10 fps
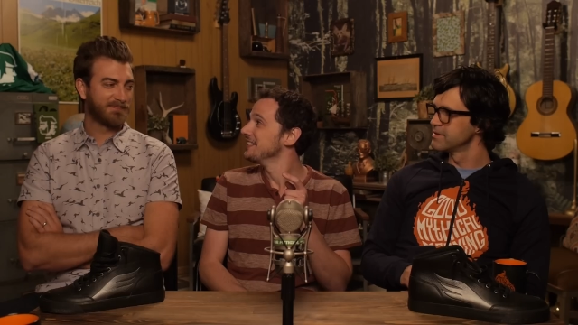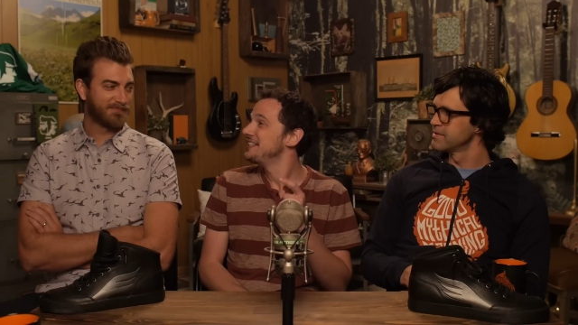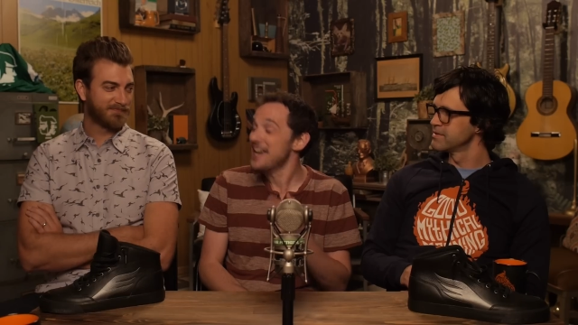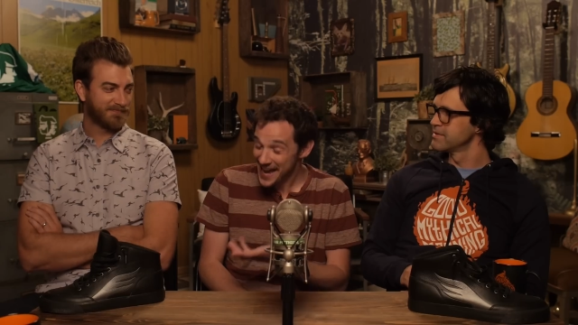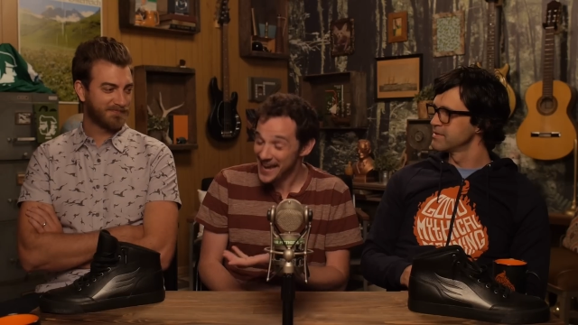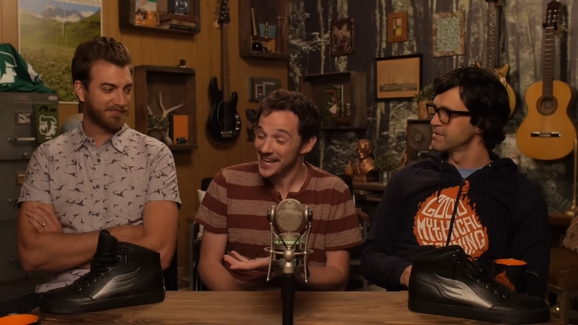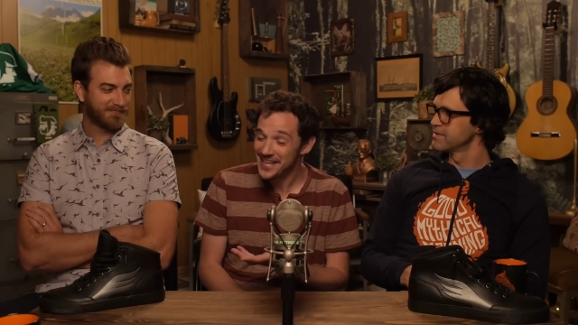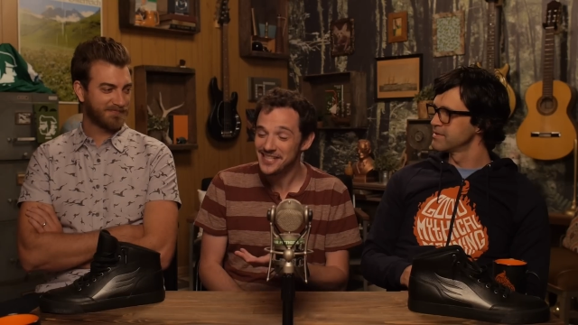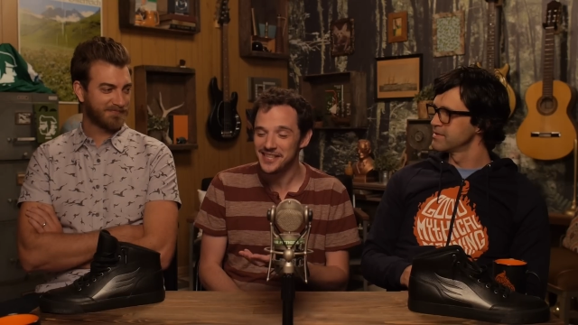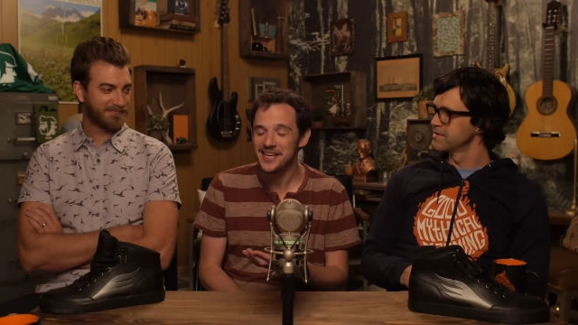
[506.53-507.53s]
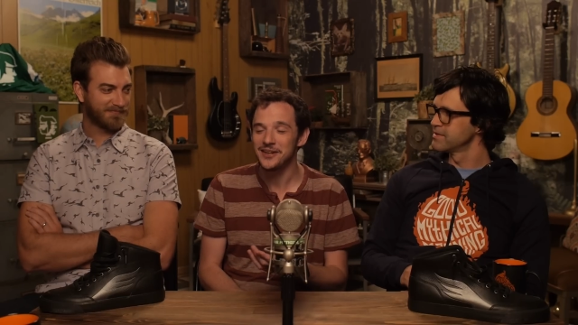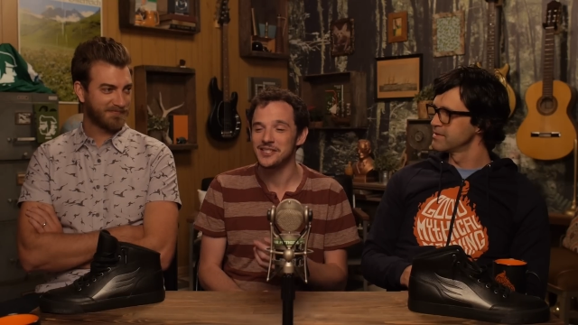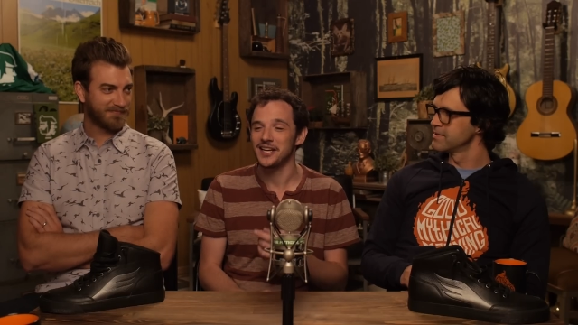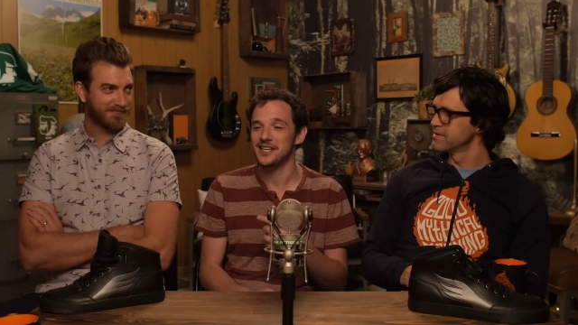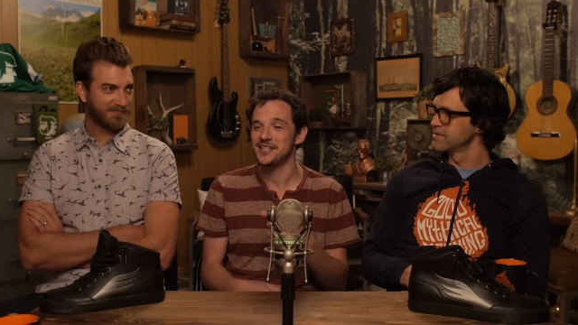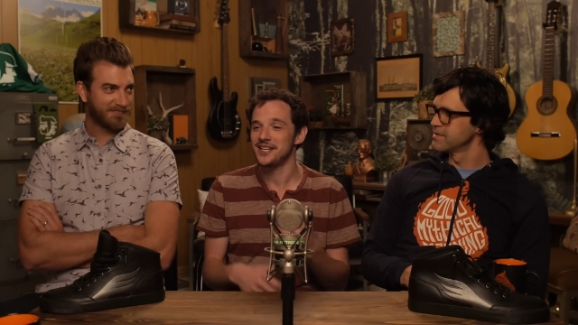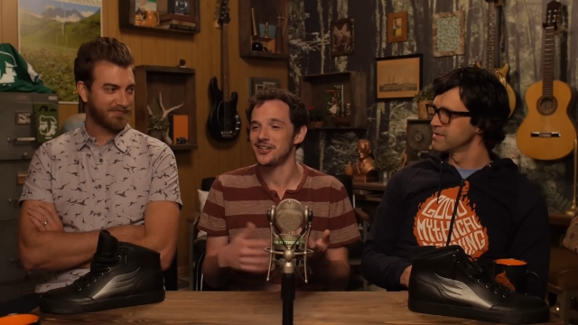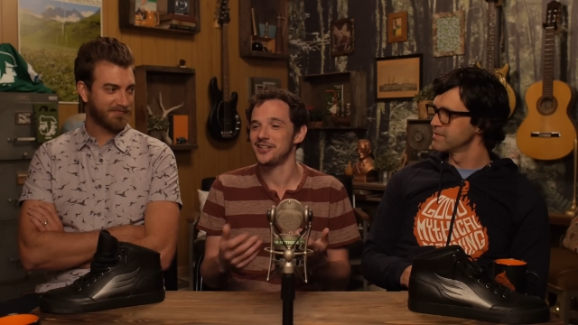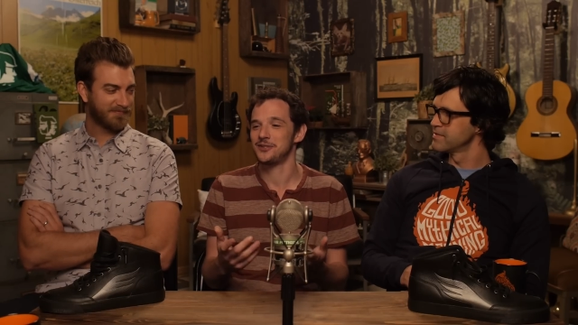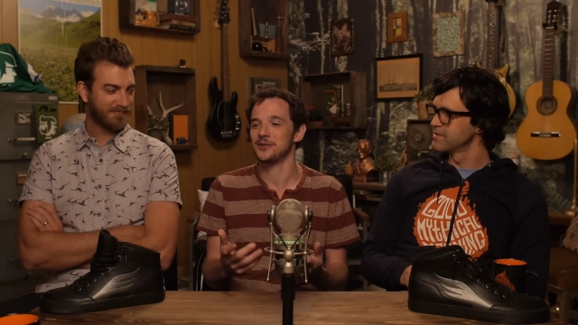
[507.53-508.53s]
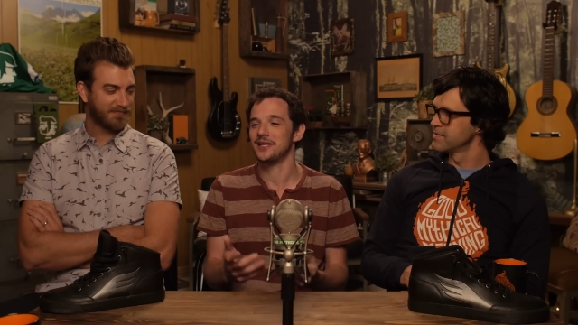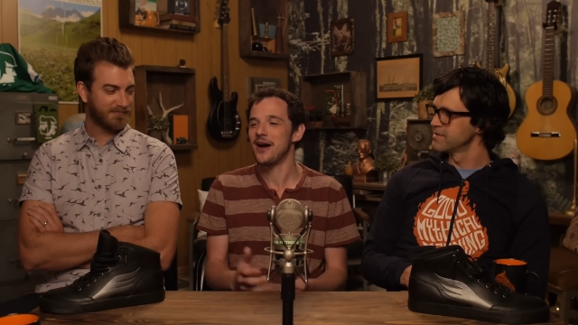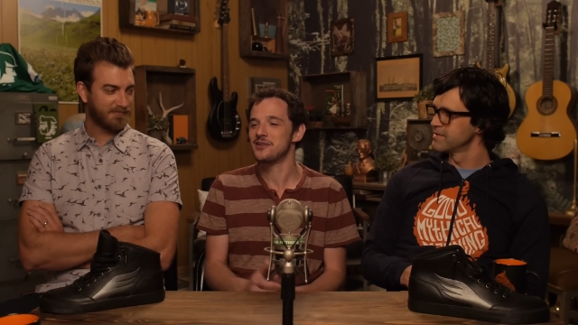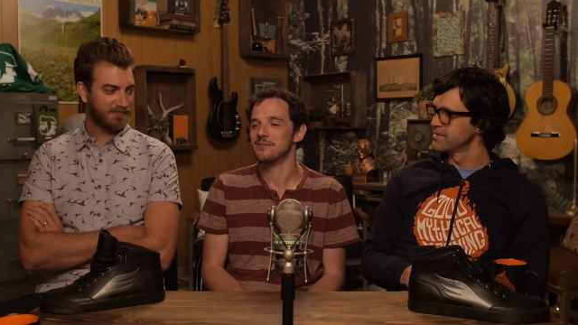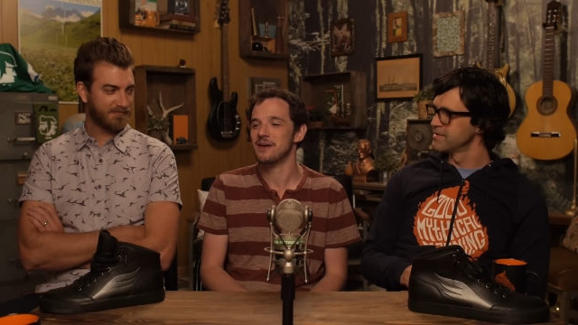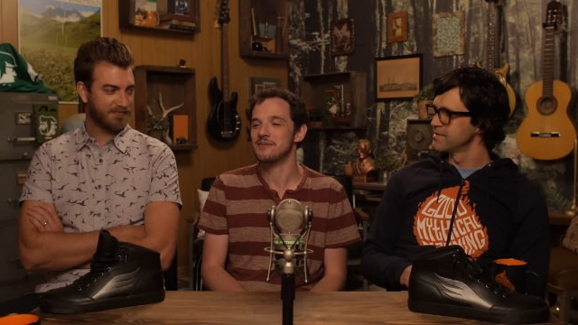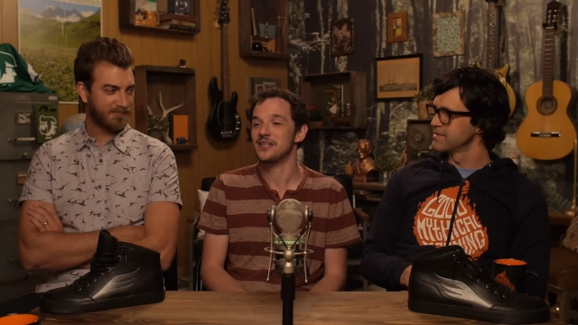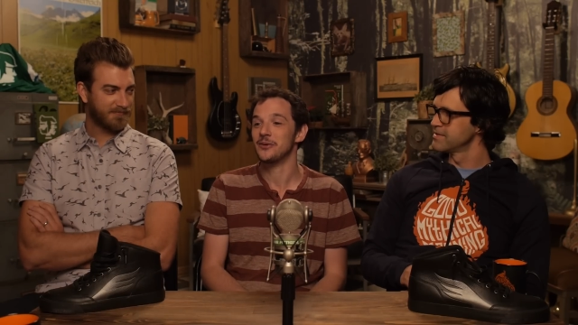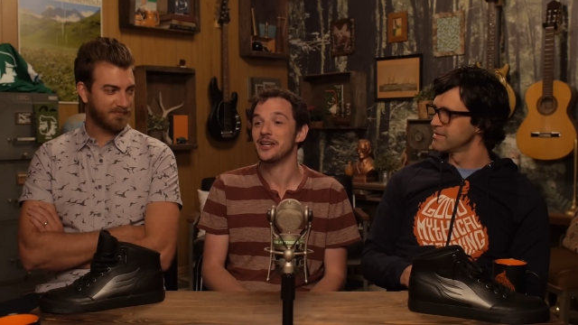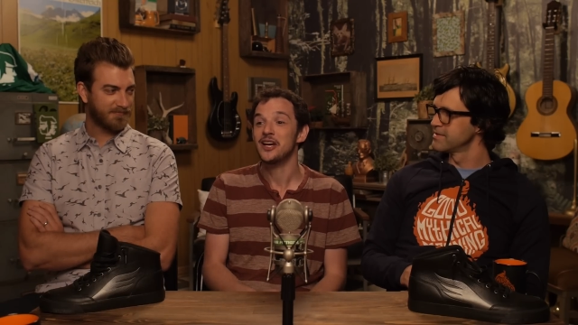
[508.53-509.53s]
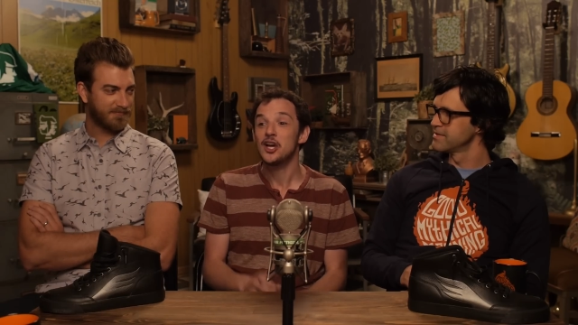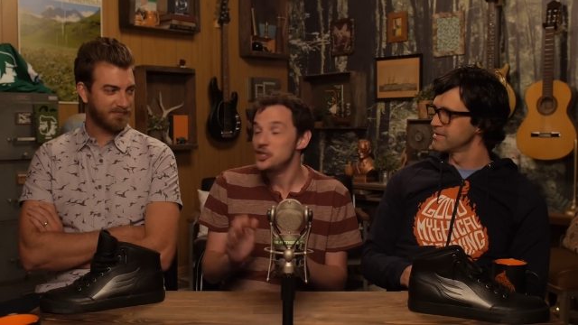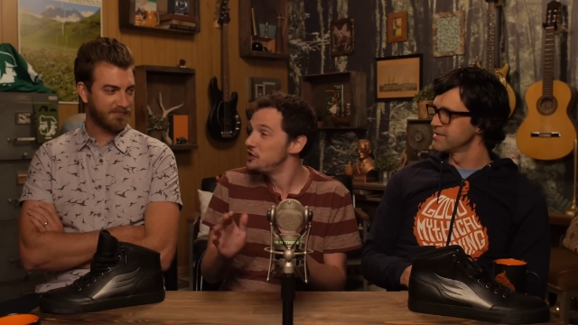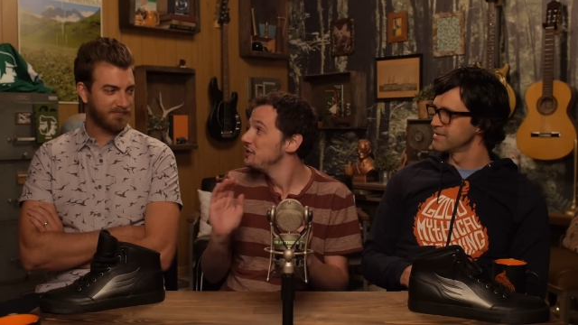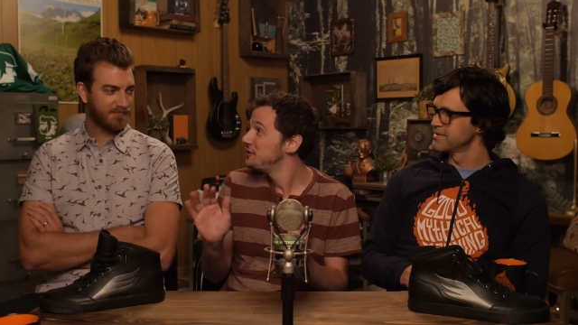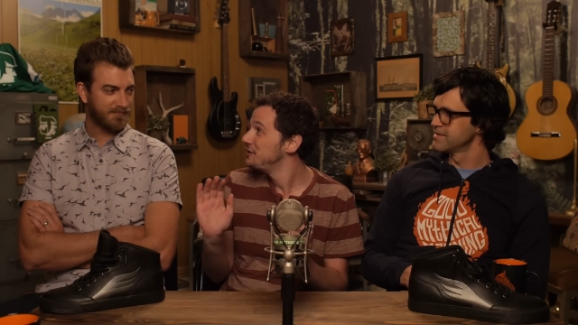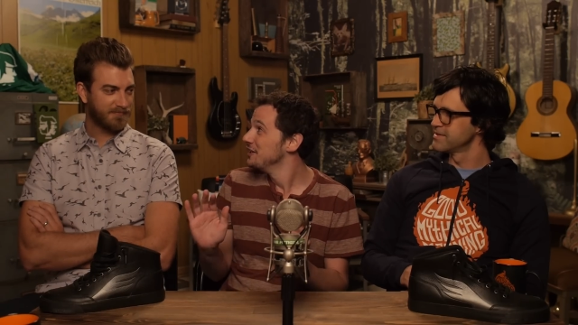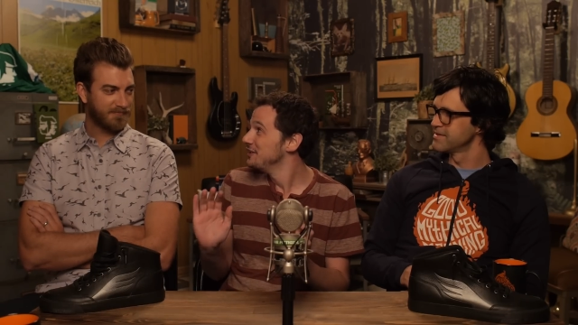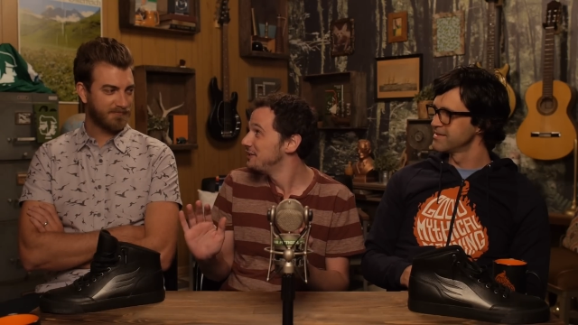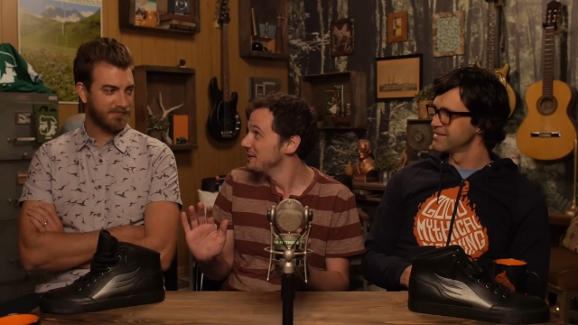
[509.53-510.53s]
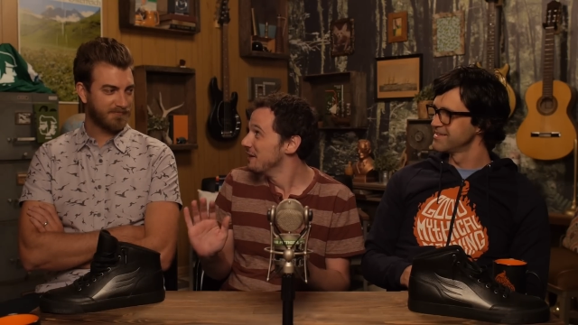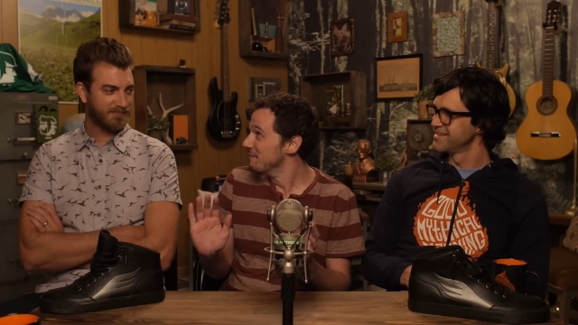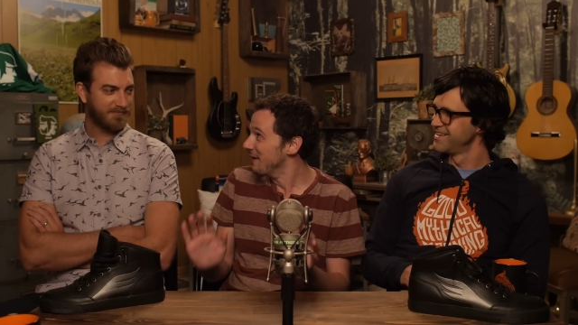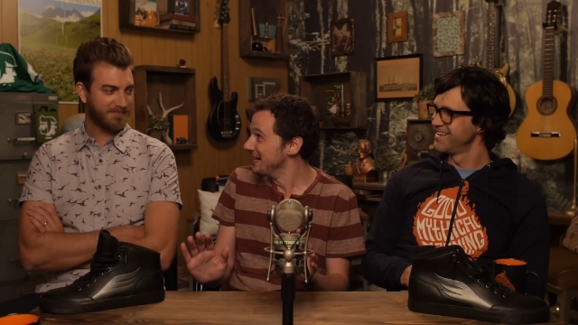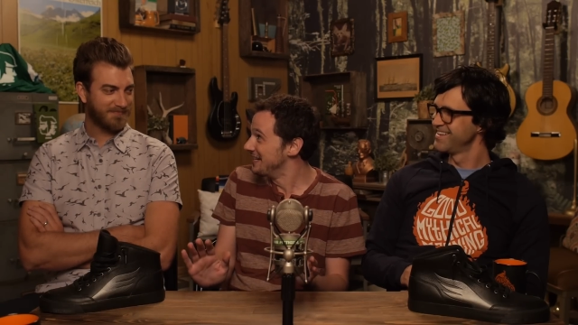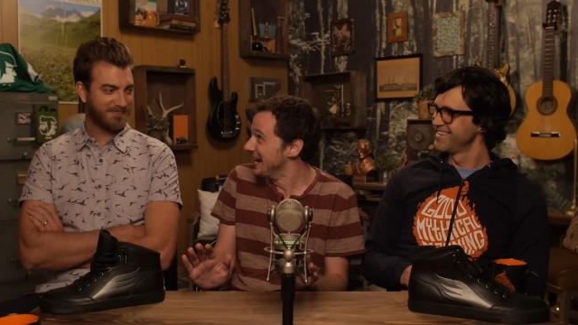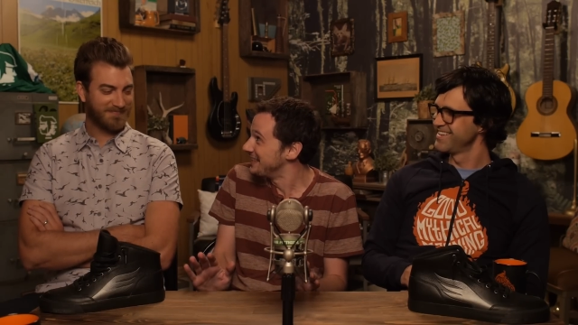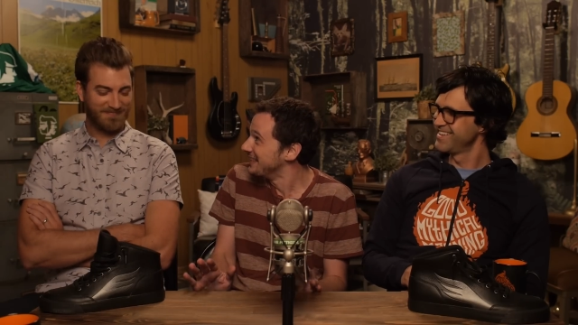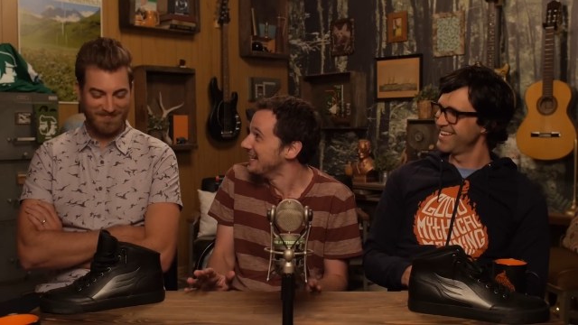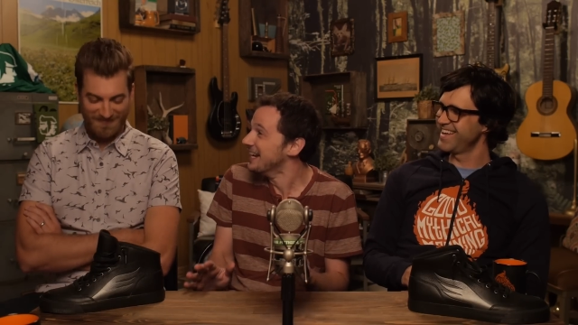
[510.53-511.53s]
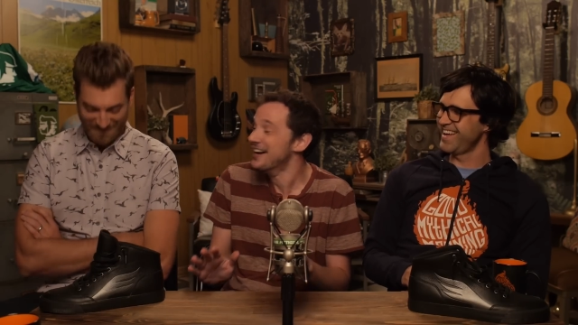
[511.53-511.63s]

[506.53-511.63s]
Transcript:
Speaker 1: Yeah, that's the thing. Goes because I talk sort of loud sometimes, and they were like, "Shh, shh, shh, Bonnie Kathleen."